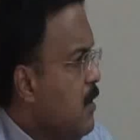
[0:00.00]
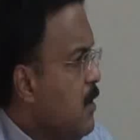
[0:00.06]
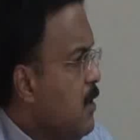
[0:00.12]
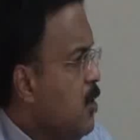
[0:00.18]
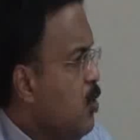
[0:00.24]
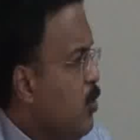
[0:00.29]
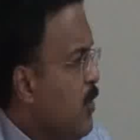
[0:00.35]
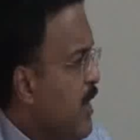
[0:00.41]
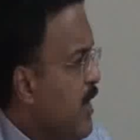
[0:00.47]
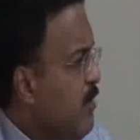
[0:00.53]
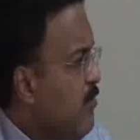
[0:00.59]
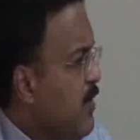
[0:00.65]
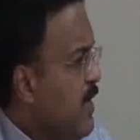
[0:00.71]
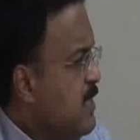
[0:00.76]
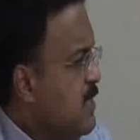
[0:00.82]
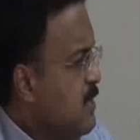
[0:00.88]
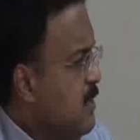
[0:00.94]
to
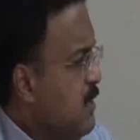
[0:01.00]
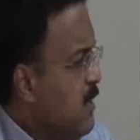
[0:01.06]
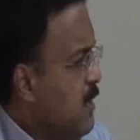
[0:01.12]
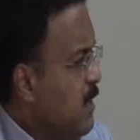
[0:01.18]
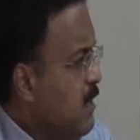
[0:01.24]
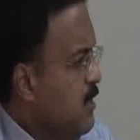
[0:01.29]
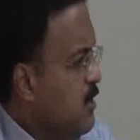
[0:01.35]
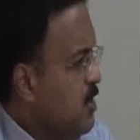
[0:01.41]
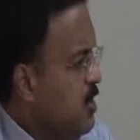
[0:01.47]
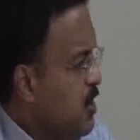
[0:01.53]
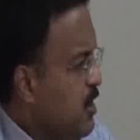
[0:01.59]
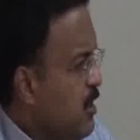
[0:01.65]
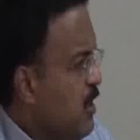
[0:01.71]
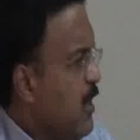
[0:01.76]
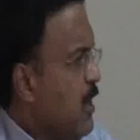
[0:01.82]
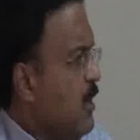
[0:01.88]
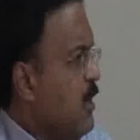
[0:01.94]
invest in
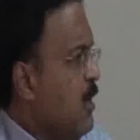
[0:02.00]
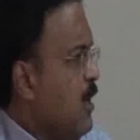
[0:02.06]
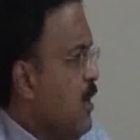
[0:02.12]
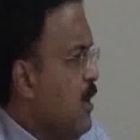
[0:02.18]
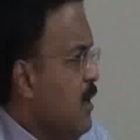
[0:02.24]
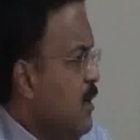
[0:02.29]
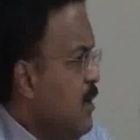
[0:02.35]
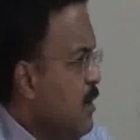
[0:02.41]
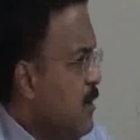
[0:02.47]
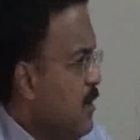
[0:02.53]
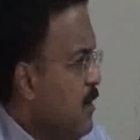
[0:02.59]
Sri Lanka